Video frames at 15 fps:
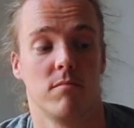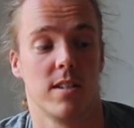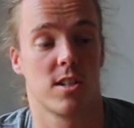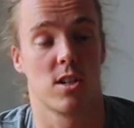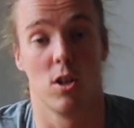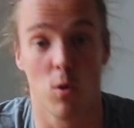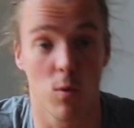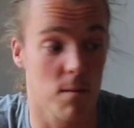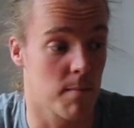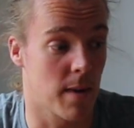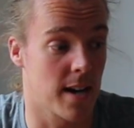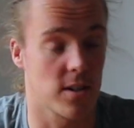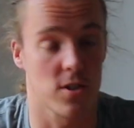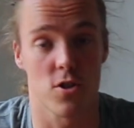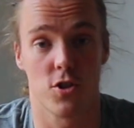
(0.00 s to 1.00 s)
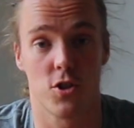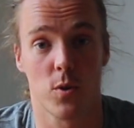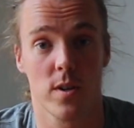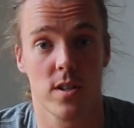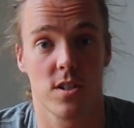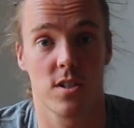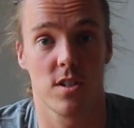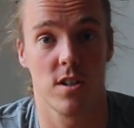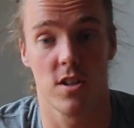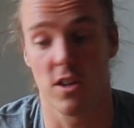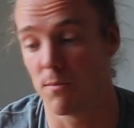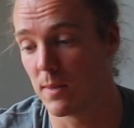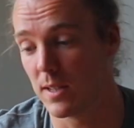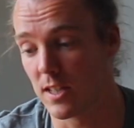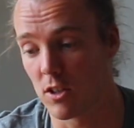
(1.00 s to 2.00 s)
It's low impact on your joints, you
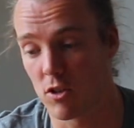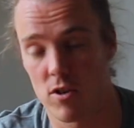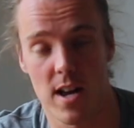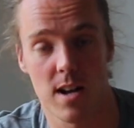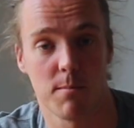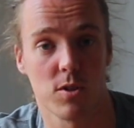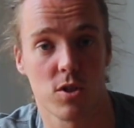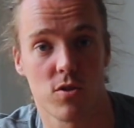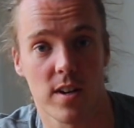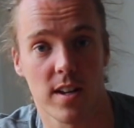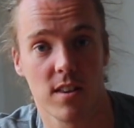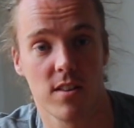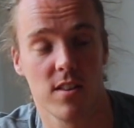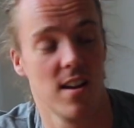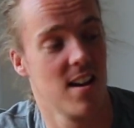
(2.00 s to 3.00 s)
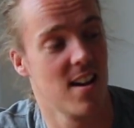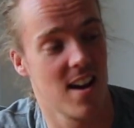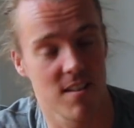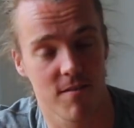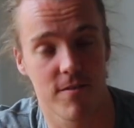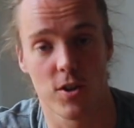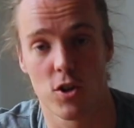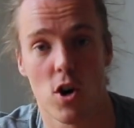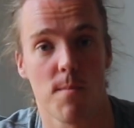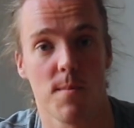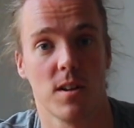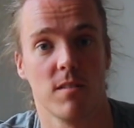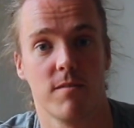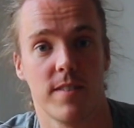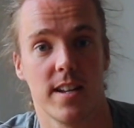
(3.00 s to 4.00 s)
can build incredible strength and
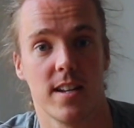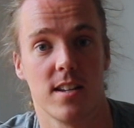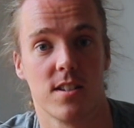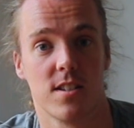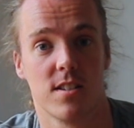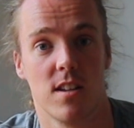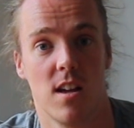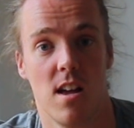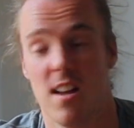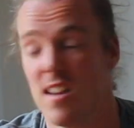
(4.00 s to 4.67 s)
phenomenal fitness.